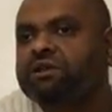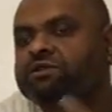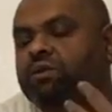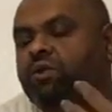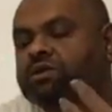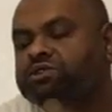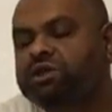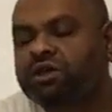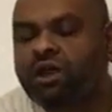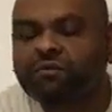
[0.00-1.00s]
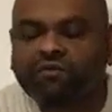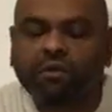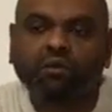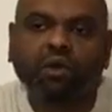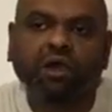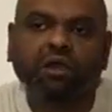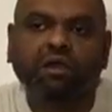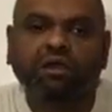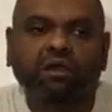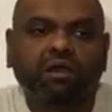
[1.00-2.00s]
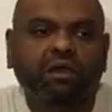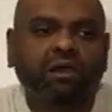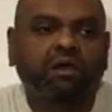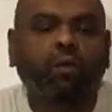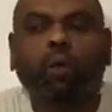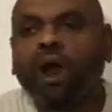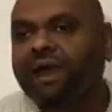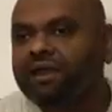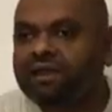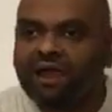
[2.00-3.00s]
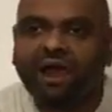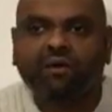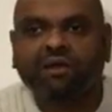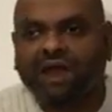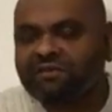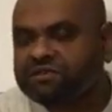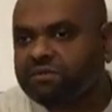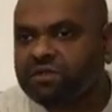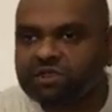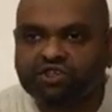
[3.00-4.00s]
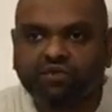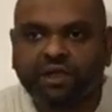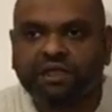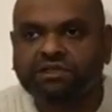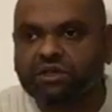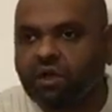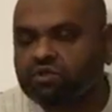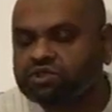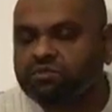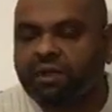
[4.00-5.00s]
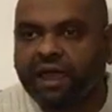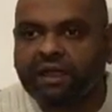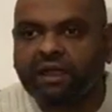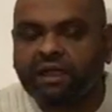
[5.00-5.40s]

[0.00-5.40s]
So once you come from work, wind down, have something to eat, go to bed.